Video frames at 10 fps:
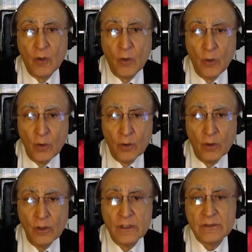
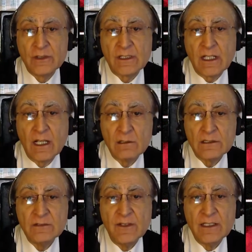or to
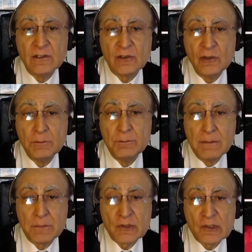cultivate group
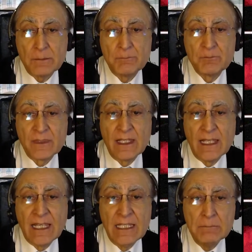membership
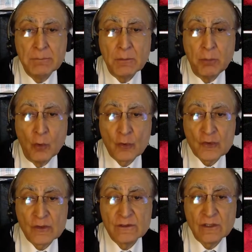in
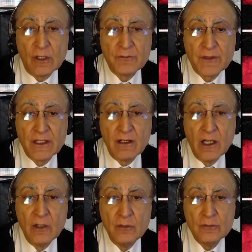proportions of their
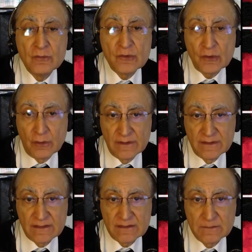own
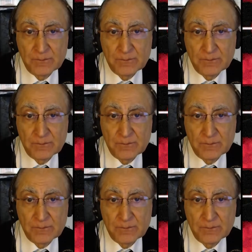choice.